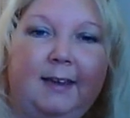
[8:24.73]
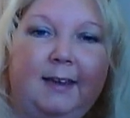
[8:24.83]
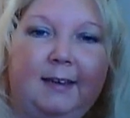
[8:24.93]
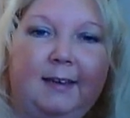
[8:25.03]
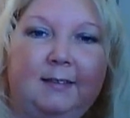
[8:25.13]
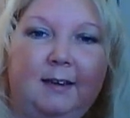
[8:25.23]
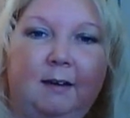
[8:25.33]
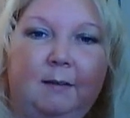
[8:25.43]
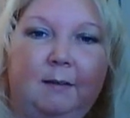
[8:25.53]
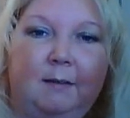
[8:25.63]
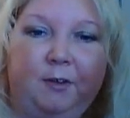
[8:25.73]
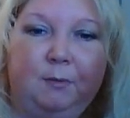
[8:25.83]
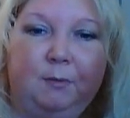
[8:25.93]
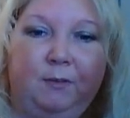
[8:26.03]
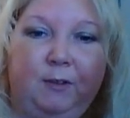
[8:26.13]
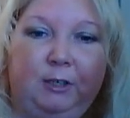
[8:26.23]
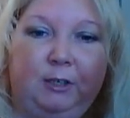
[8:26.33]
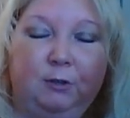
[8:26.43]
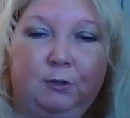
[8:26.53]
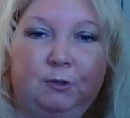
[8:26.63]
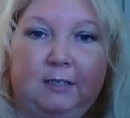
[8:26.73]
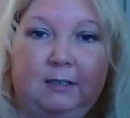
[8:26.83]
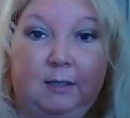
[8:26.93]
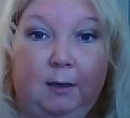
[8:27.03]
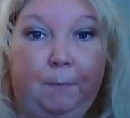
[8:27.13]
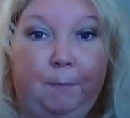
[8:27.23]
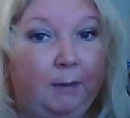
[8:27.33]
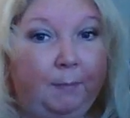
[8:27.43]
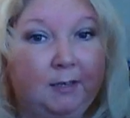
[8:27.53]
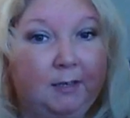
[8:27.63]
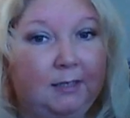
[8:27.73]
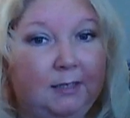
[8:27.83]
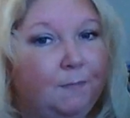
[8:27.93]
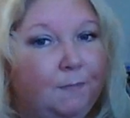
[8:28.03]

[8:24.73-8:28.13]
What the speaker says: and although you may feel like you're losing some body parts,